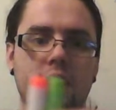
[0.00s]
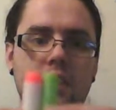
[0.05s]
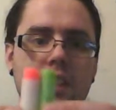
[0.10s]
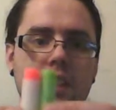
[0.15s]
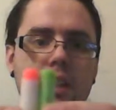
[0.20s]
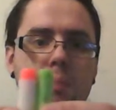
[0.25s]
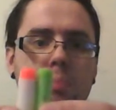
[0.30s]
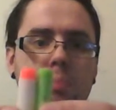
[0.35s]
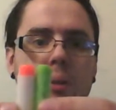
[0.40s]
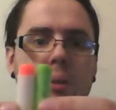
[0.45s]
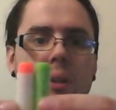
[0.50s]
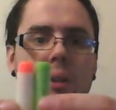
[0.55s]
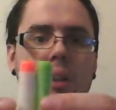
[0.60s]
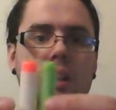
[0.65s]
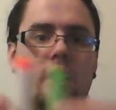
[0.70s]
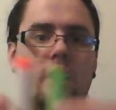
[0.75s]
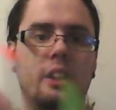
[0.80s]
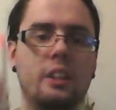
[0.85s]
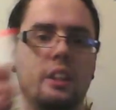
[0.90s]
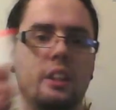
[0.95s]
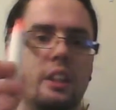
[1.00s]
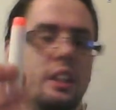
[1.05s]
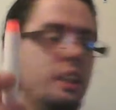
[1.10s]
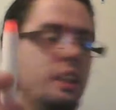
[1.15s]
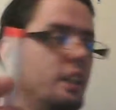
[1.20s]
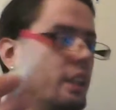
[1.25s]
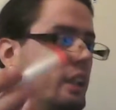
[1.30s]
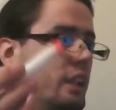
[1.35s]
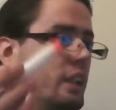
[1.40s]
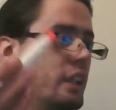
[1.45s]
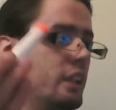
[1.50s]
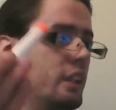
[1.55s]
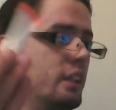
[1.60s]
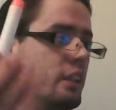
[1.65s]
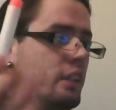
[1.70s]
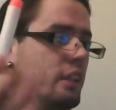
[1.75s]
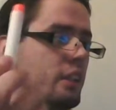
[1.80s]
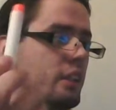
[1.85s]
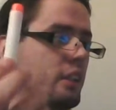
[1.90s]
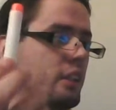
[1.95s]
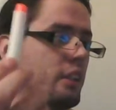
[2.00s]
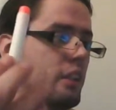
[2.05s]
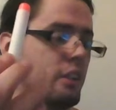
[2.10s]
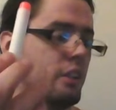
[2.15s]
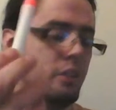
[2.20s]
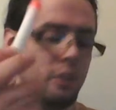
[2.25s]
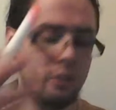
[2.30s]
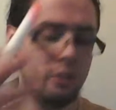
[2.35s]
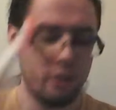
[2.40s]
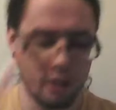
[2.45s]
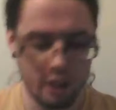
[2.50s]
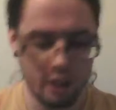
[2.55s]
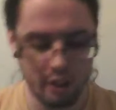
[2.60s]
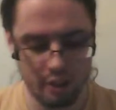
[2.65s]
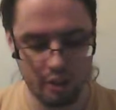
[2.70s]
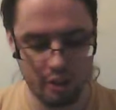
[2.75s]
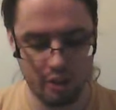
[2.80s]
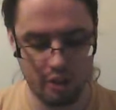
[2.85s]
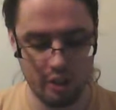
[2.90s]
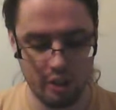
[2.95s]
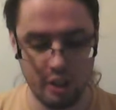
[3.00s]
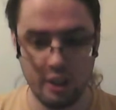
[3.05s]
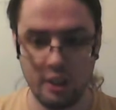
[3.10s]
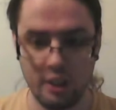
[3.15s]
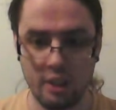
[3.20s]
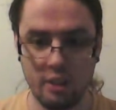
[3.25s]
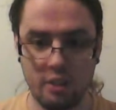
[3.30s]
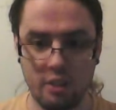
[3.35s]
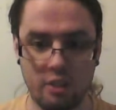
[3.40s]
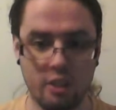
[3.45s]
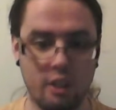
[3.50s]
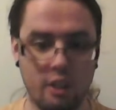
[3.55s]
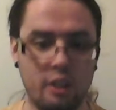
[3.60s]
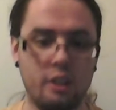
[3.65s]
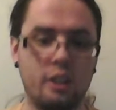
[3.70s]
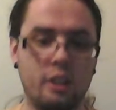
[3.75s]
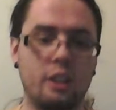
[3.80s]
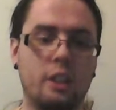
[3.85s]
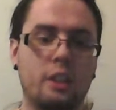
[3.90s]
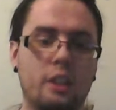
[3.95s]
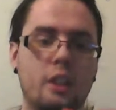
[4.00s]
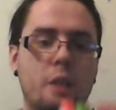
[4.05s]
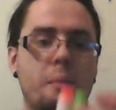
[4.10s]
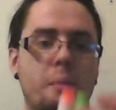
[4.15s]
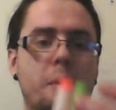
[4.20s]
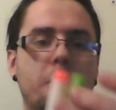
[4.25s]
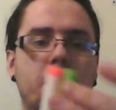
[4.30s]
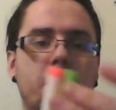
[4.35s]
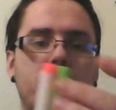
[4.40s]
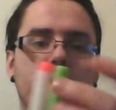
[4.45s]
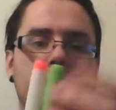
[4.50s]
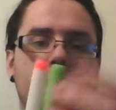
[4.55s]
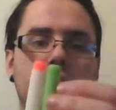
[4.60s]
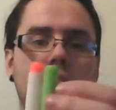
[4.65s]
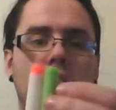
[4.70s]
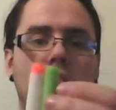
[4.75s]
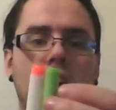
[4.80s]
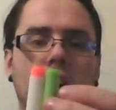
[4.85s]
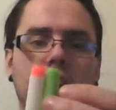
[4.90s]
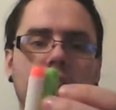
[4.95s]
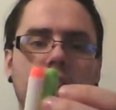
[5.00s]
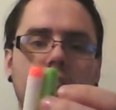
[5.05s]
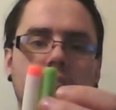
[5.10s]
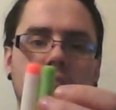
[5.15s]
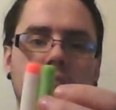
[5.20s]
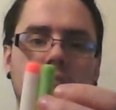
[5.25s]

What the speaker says: tip on the new darts is a little bit taller